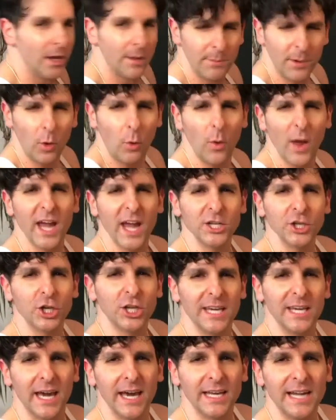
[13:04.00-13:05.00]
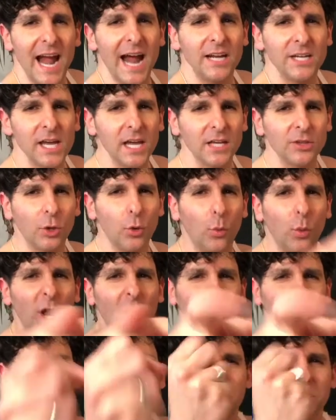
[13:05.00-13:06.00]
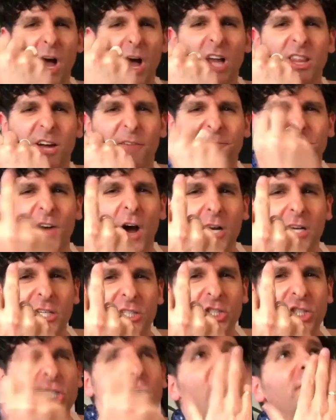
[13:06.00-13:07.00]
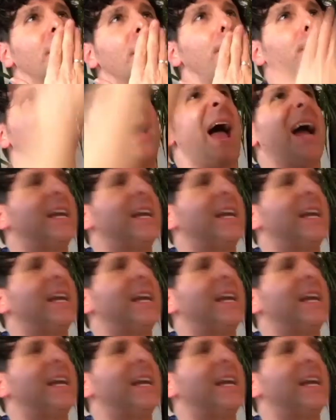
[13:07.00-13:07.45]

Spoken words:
But when you get out in the world, these motherfuckers shove you back